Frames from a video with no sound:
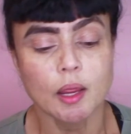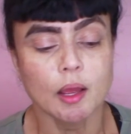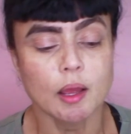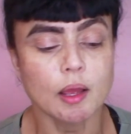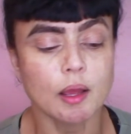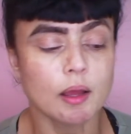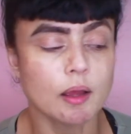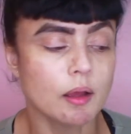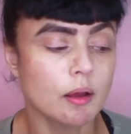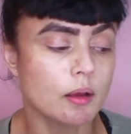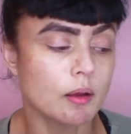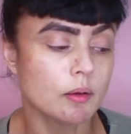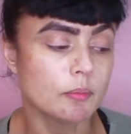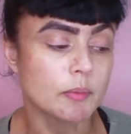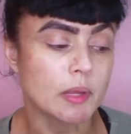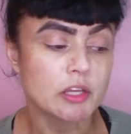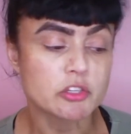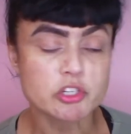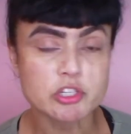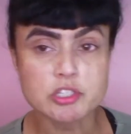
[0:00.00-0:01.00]
Um,
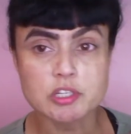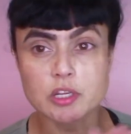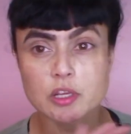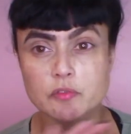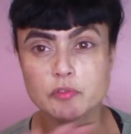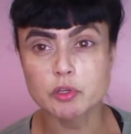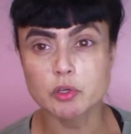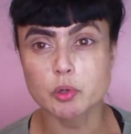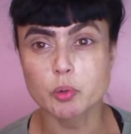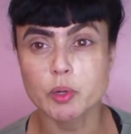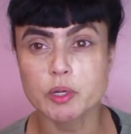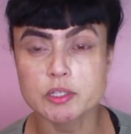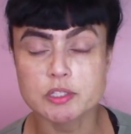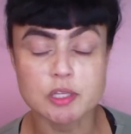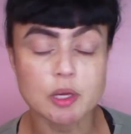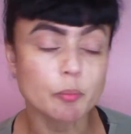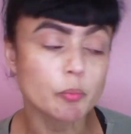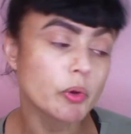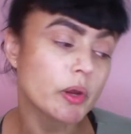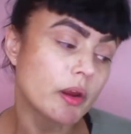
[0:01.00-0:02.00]
and just to give you a quick
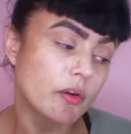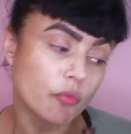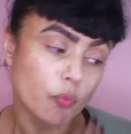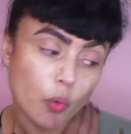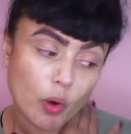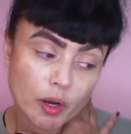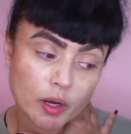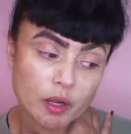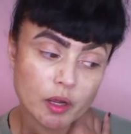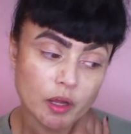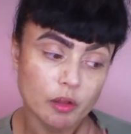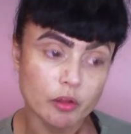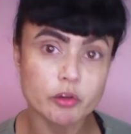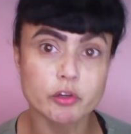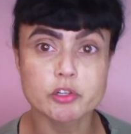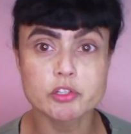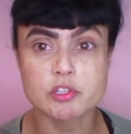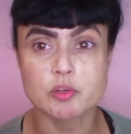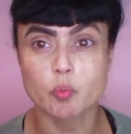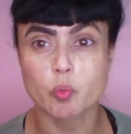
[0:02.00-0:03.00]
summary of what
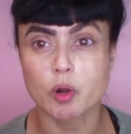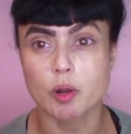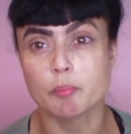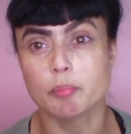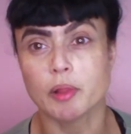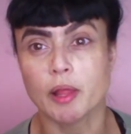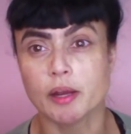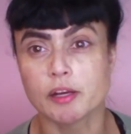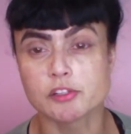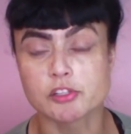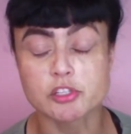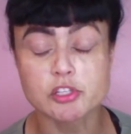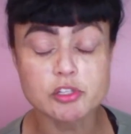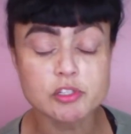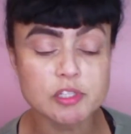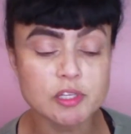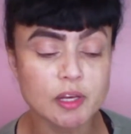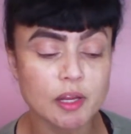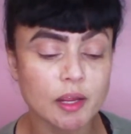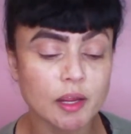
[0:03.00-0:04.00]
colors and what I'm planning to do
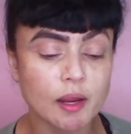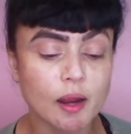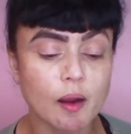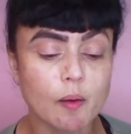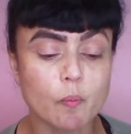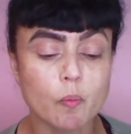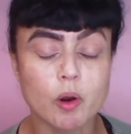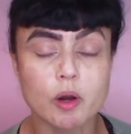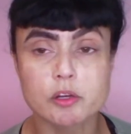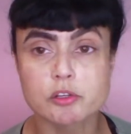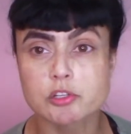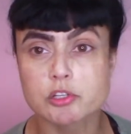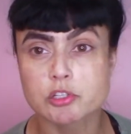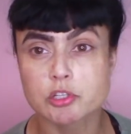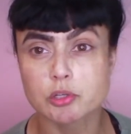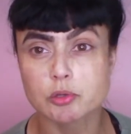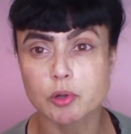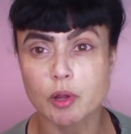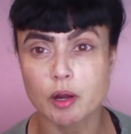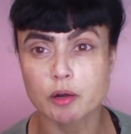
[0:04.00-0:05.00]
today, I wanted to
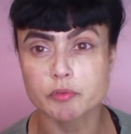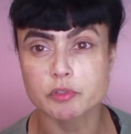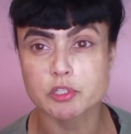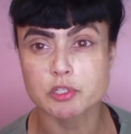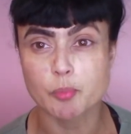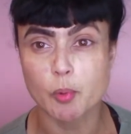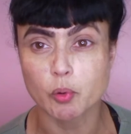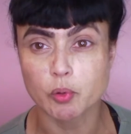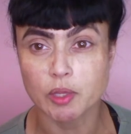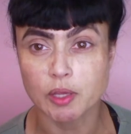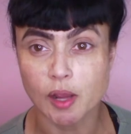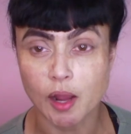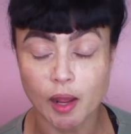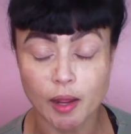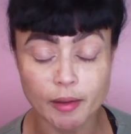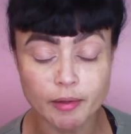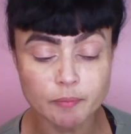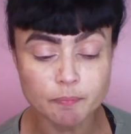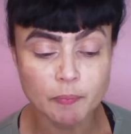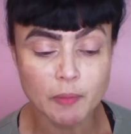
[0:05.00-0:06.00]
do kind of a smoky
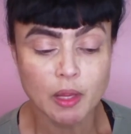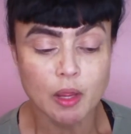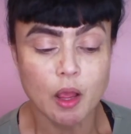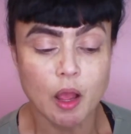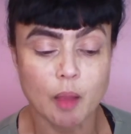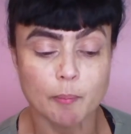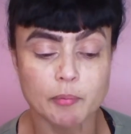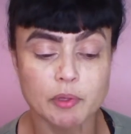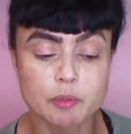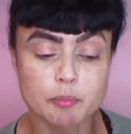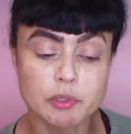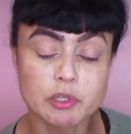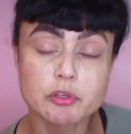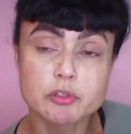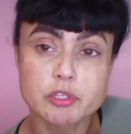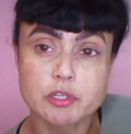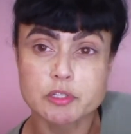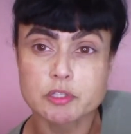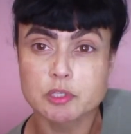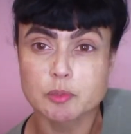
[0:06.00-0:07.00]
eye. I'm going to be
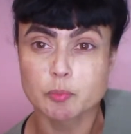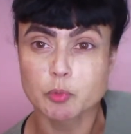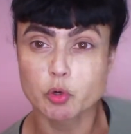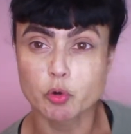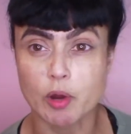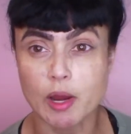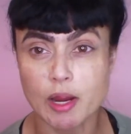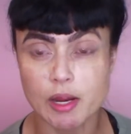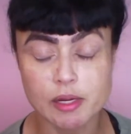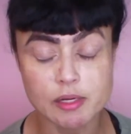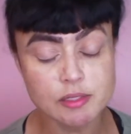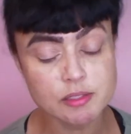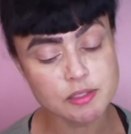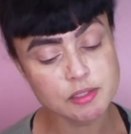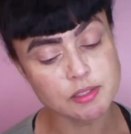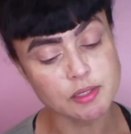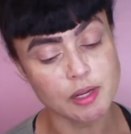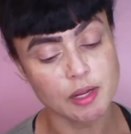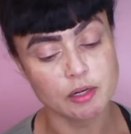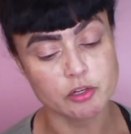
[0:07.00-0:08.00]
using some
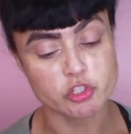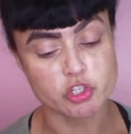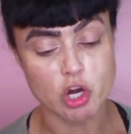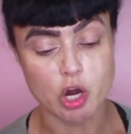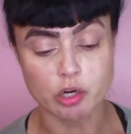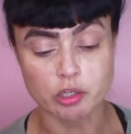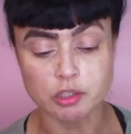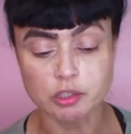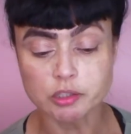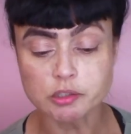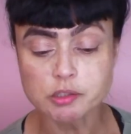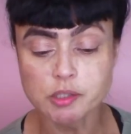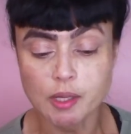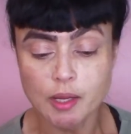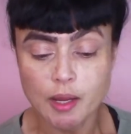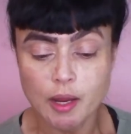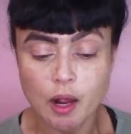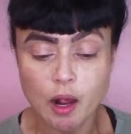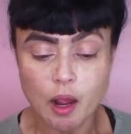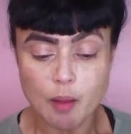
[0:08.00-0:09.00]
grays and a charcoal.
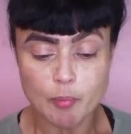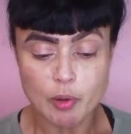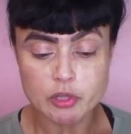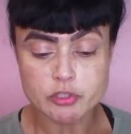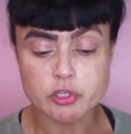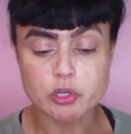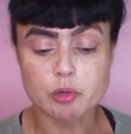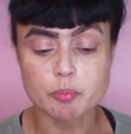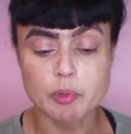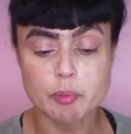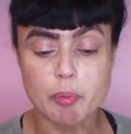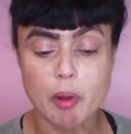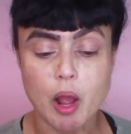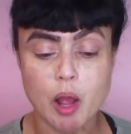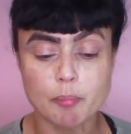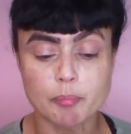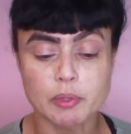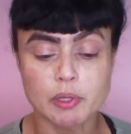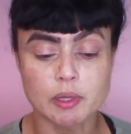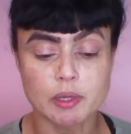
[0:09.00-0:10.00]
I'm also going to be
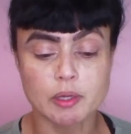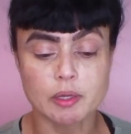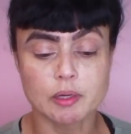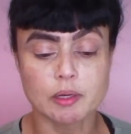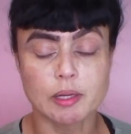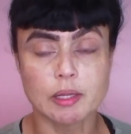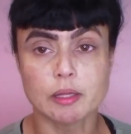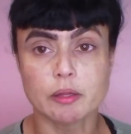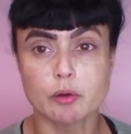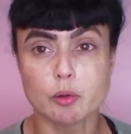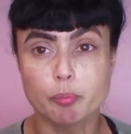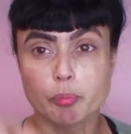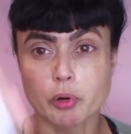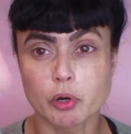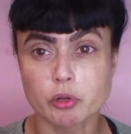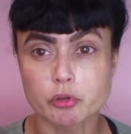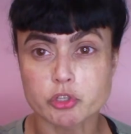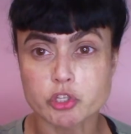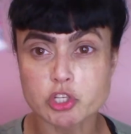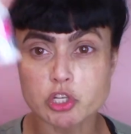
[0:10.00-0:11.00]
popping in a little
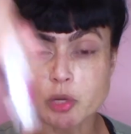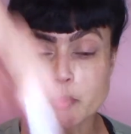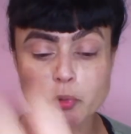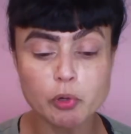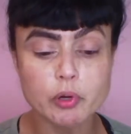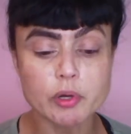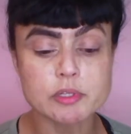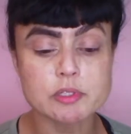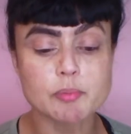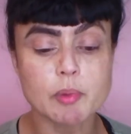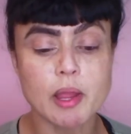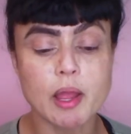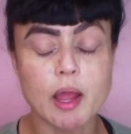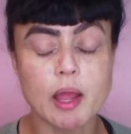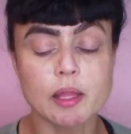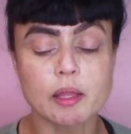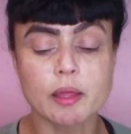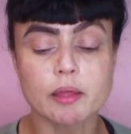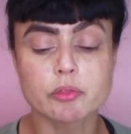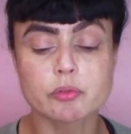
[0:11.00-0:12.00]
pearl shimmer as my
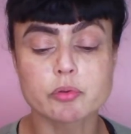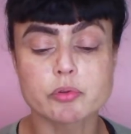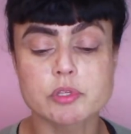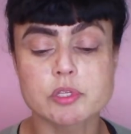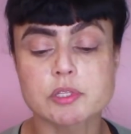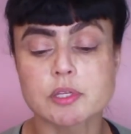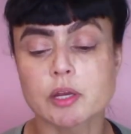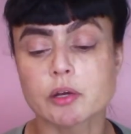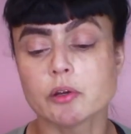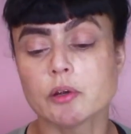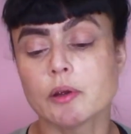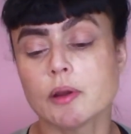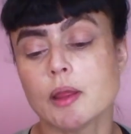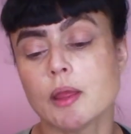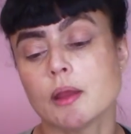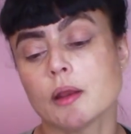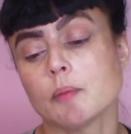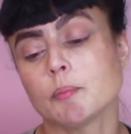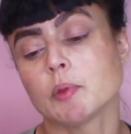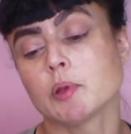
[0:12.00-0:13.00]
highlight through the center,
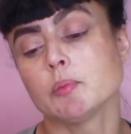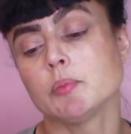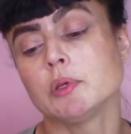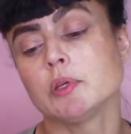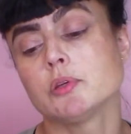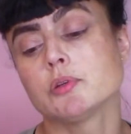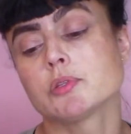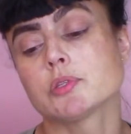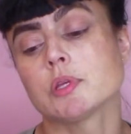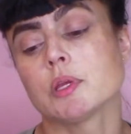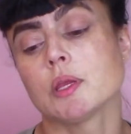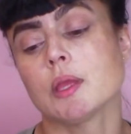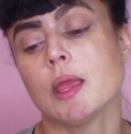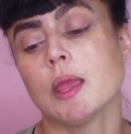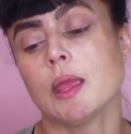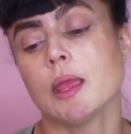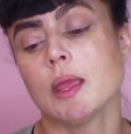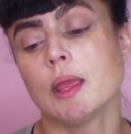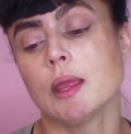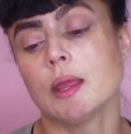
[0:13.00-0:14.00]
and I'm going to be using
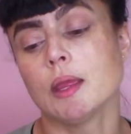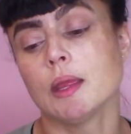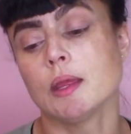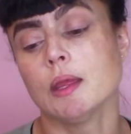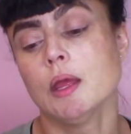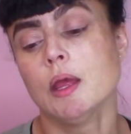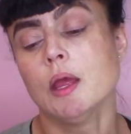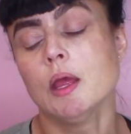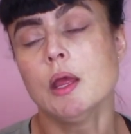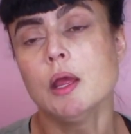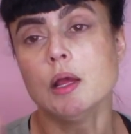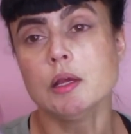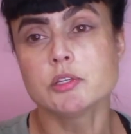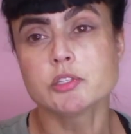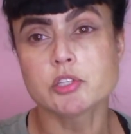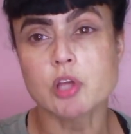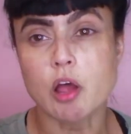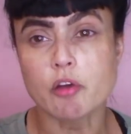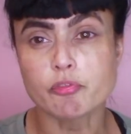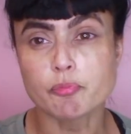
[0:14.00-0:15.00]
a
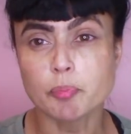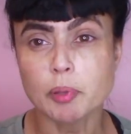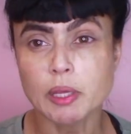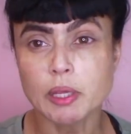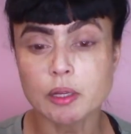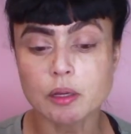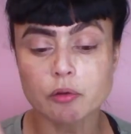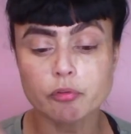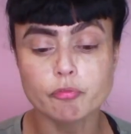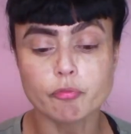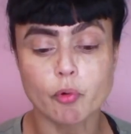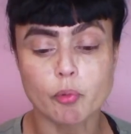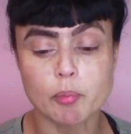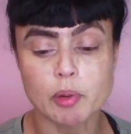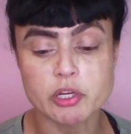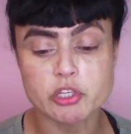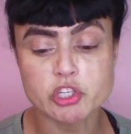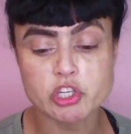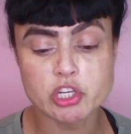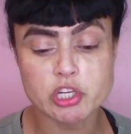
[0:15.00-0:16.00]
soft pink for
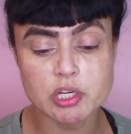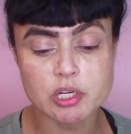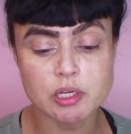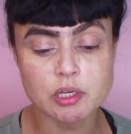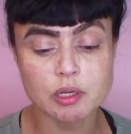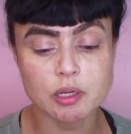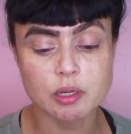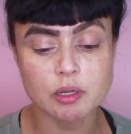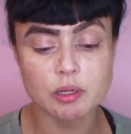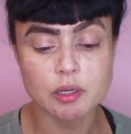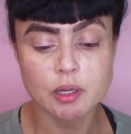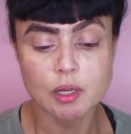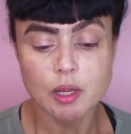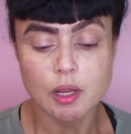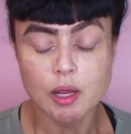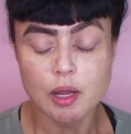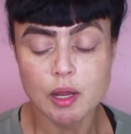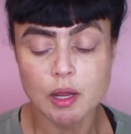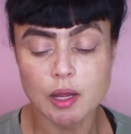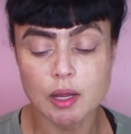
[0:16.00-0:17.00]
my cheek.
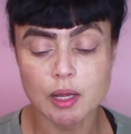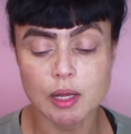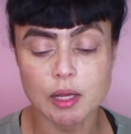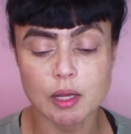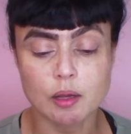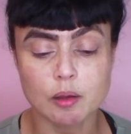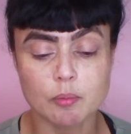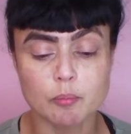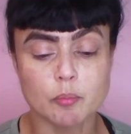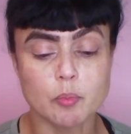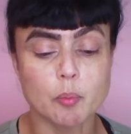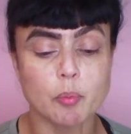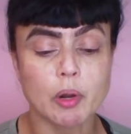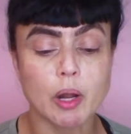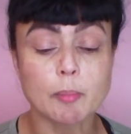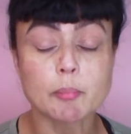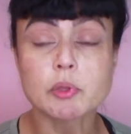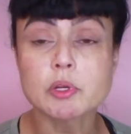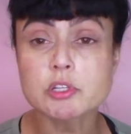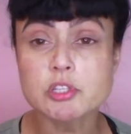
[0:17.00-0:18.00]
Um, but
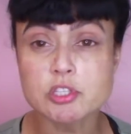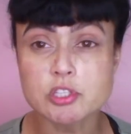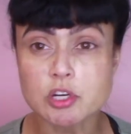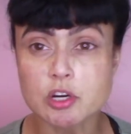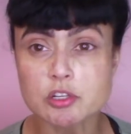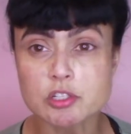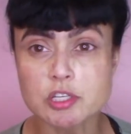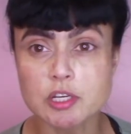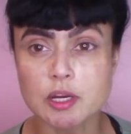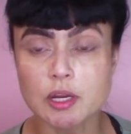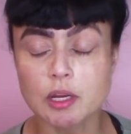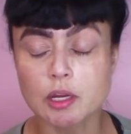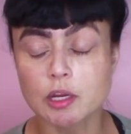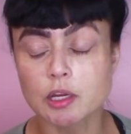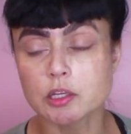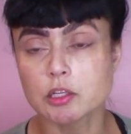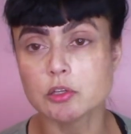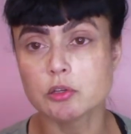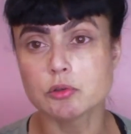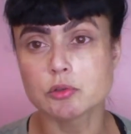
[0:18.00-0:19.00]
I'm going to start today
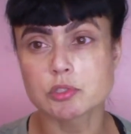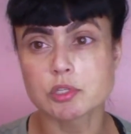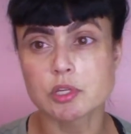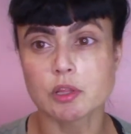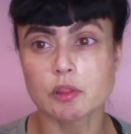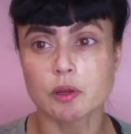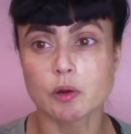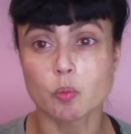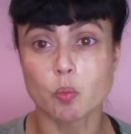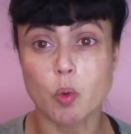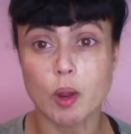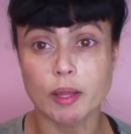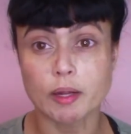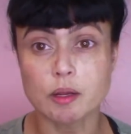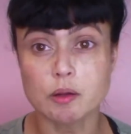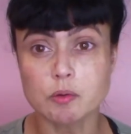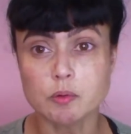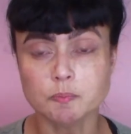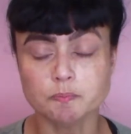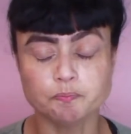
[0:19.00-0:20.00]
using their
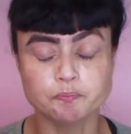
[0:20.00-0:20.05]
whiteout.